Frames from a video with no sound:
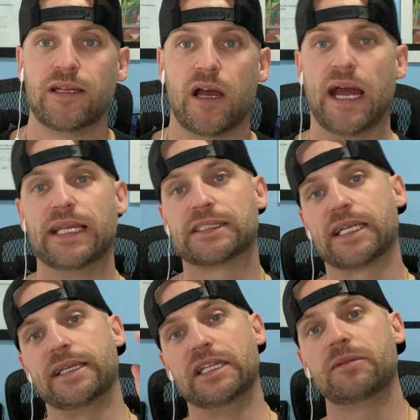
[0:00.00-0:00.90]
I had
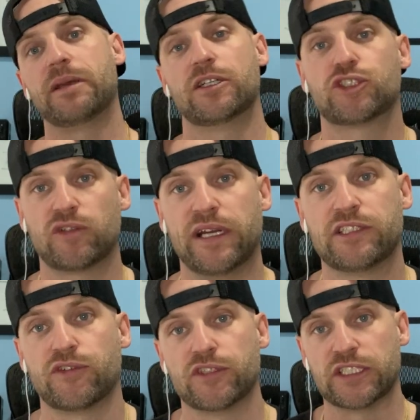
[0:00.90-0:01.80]
sent email
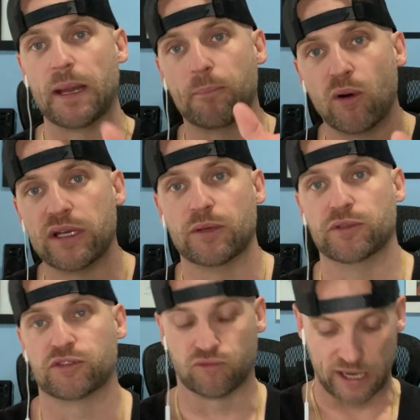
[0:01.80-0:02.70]
transfers and I put it
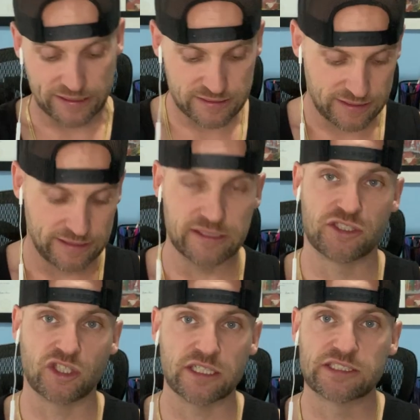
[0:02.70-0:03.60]
was rent. And this
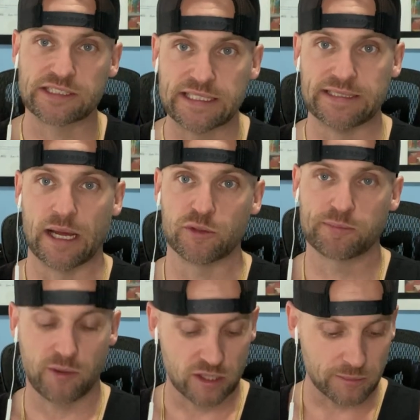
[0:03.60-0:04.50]
judge seen that was
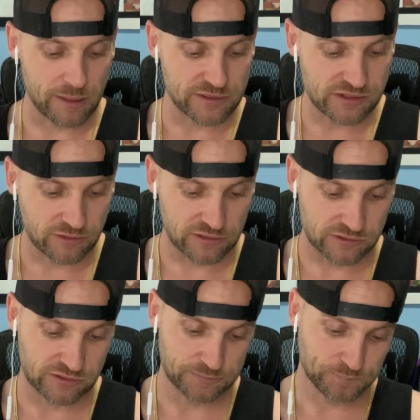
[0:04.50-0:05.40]
part of my materials.